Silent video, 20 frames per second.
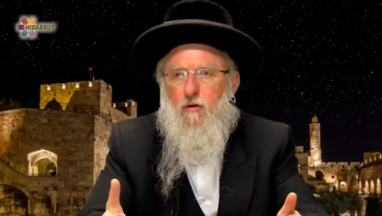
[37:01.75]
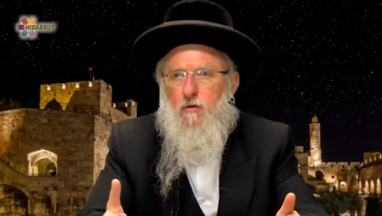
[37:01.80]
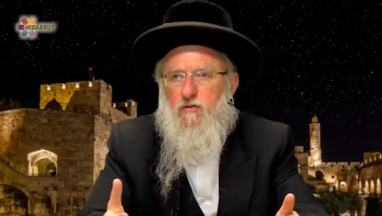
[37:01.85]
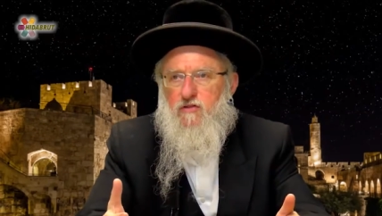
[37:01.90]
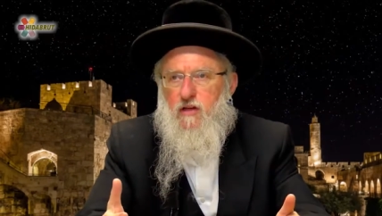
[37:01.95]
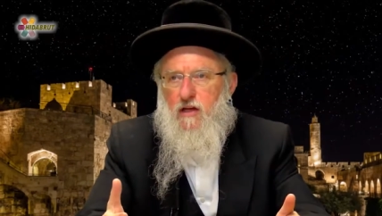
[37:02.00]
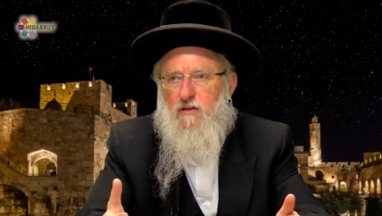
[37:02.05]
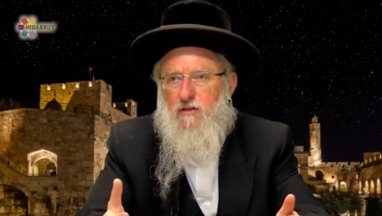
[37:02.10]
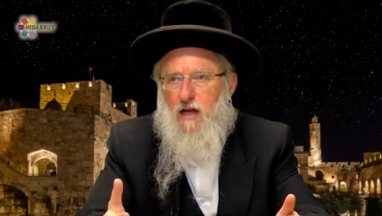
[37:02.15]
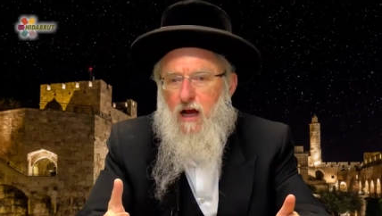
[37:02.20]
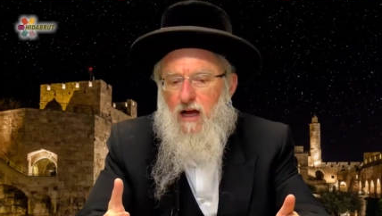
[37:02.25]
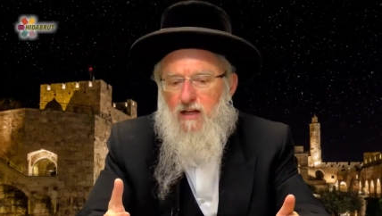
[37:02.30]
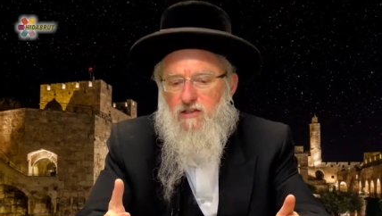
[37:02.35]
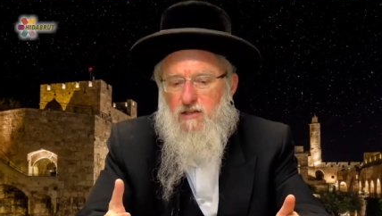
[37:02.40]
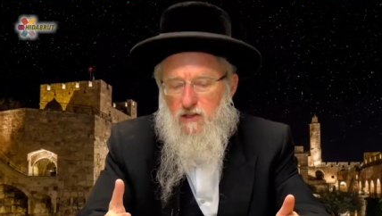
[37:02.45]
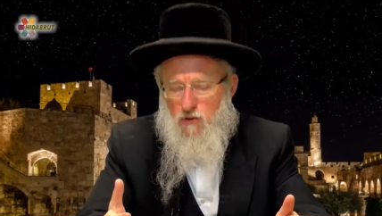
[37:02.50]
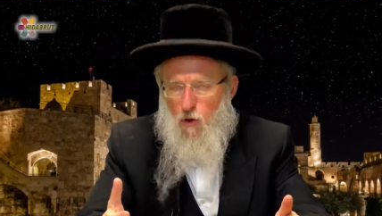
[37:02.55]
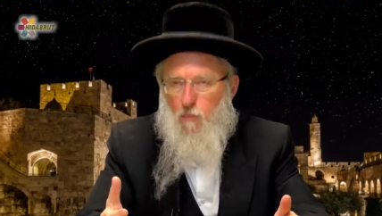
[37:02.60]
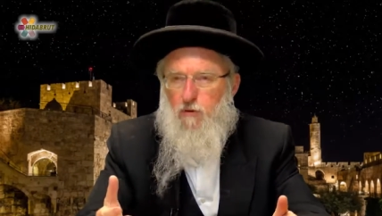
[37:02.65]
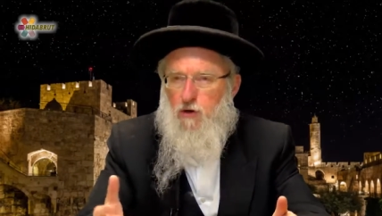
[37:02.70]
says, God
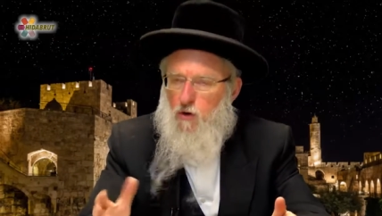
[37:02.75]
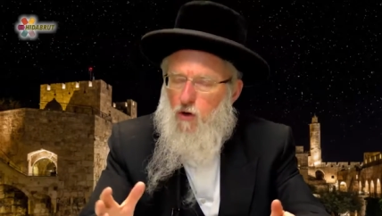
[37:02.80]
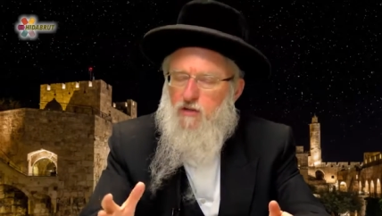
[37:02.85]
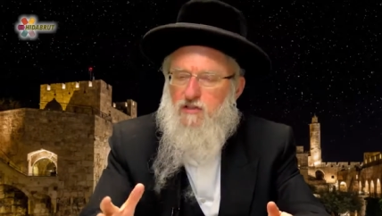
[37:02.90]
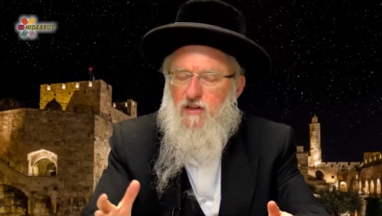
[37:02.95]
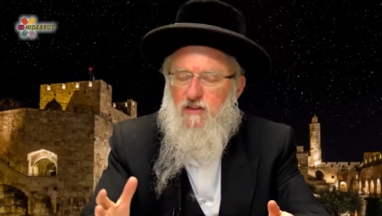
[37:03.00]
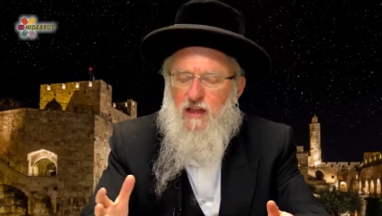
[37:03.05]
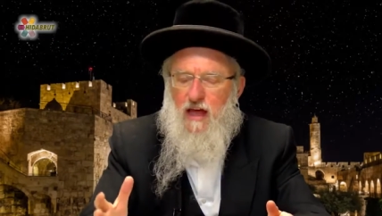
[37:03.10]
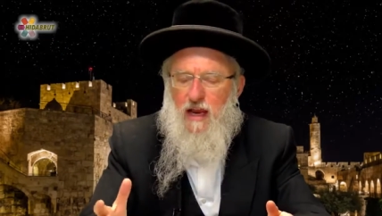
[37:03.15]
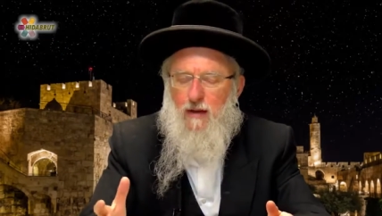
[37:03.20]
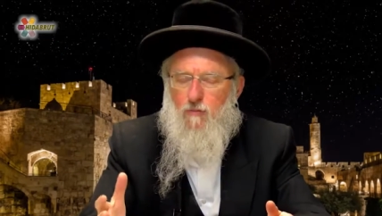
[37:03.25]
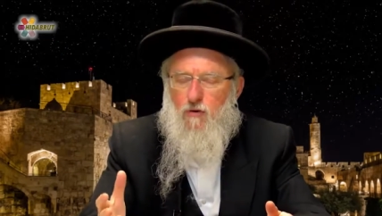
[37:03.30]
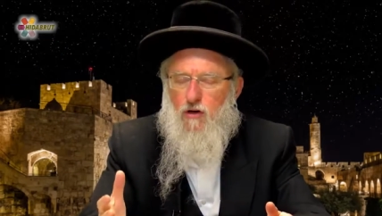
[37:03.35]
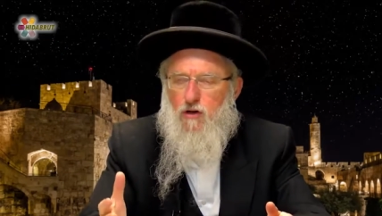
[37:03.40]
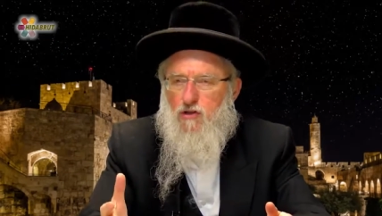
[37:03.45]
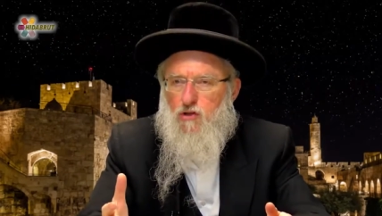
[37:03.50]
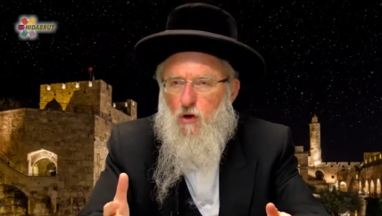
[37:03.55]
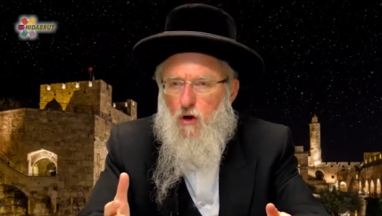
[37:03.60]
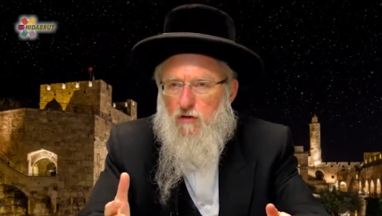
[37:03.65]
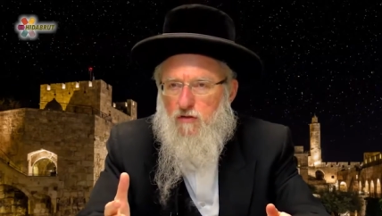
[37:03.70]
says, oh, because of that, I'm going
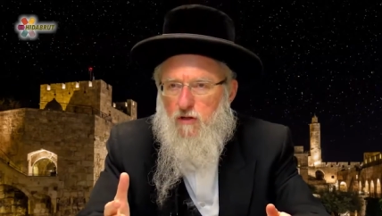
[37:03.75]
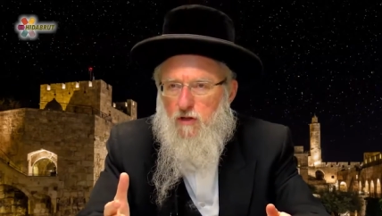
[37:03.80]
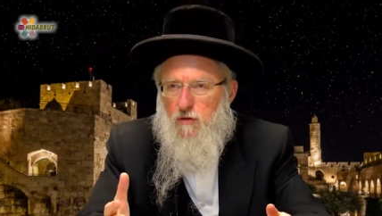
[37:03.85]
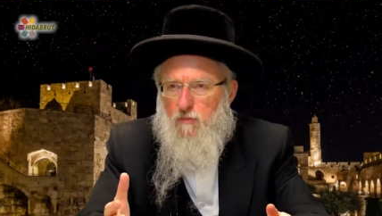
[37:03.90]
to talk to